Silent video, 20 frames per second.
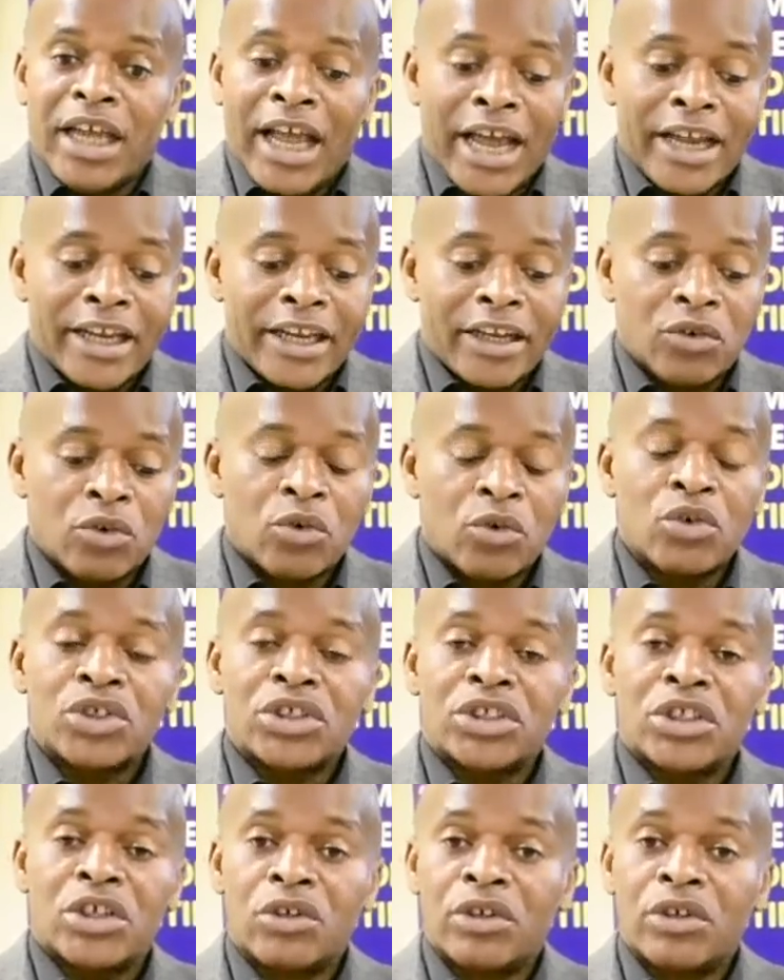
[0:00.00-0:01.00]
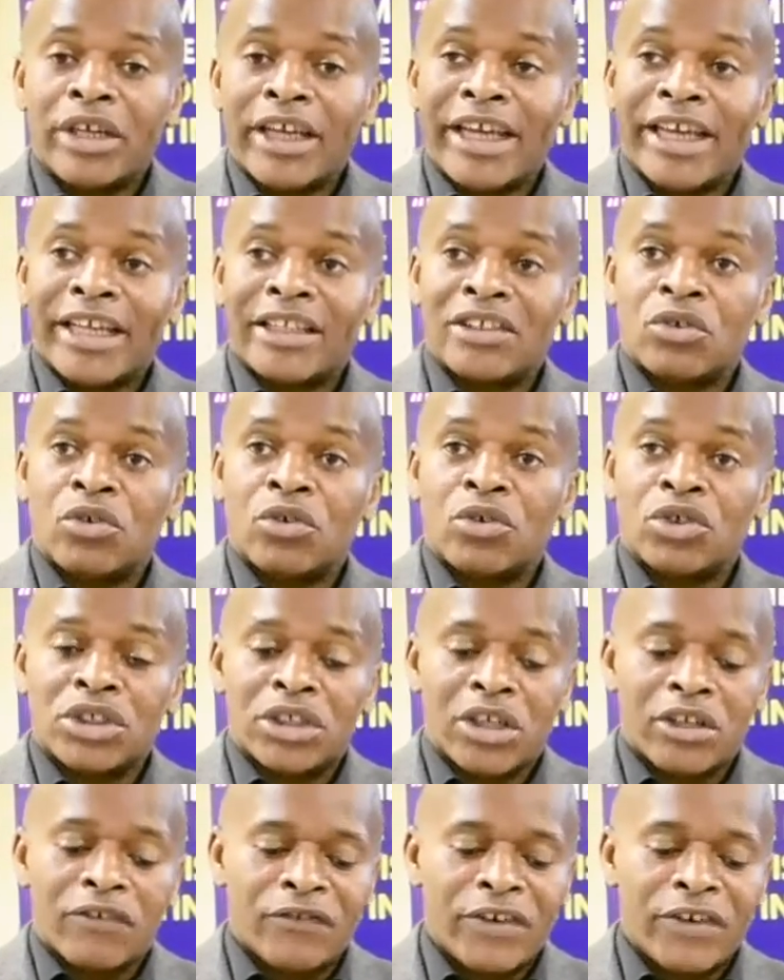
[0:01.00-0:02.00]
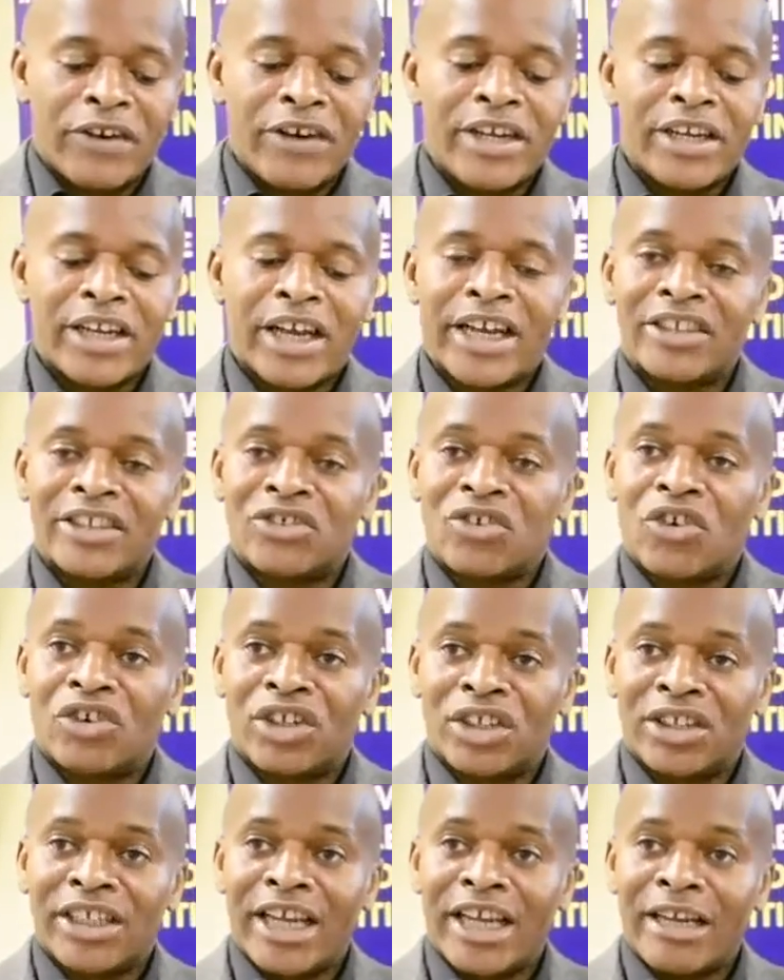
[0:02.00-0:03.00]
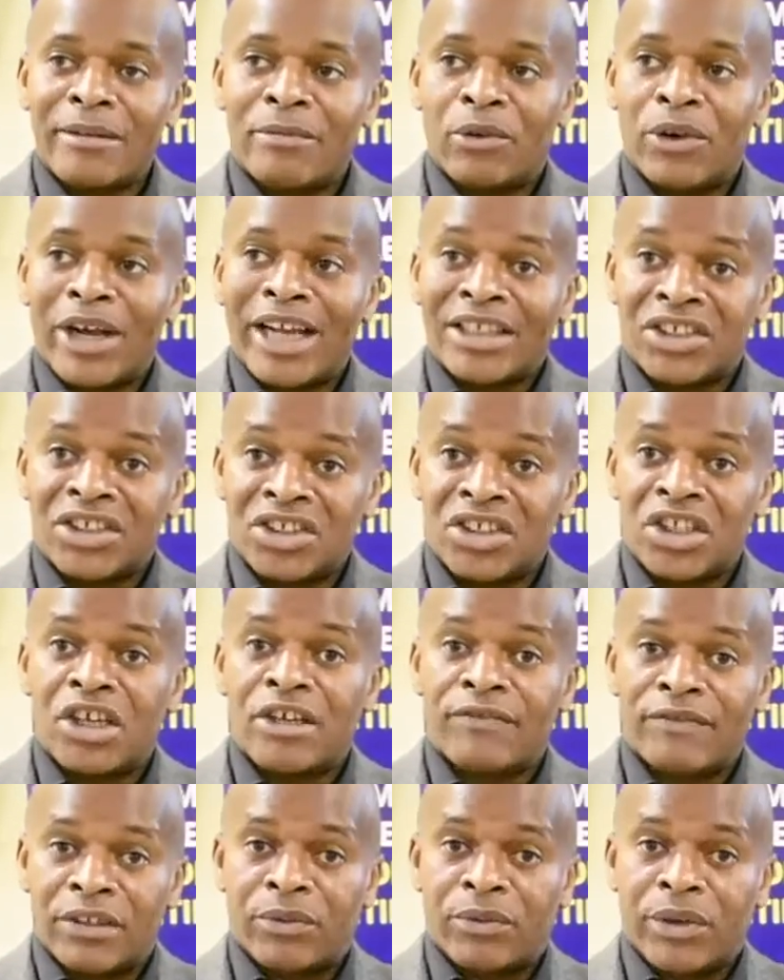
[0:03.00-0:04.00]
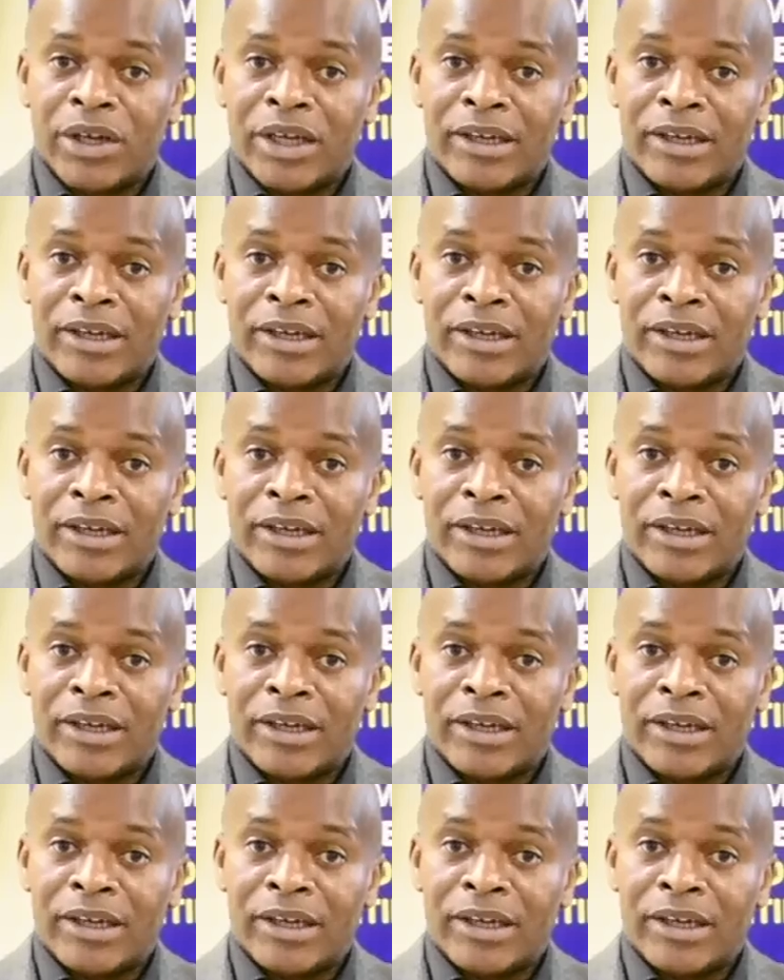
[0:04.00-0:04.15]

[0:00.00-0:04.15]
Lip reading: And then also, it's also very nice on a table as serving.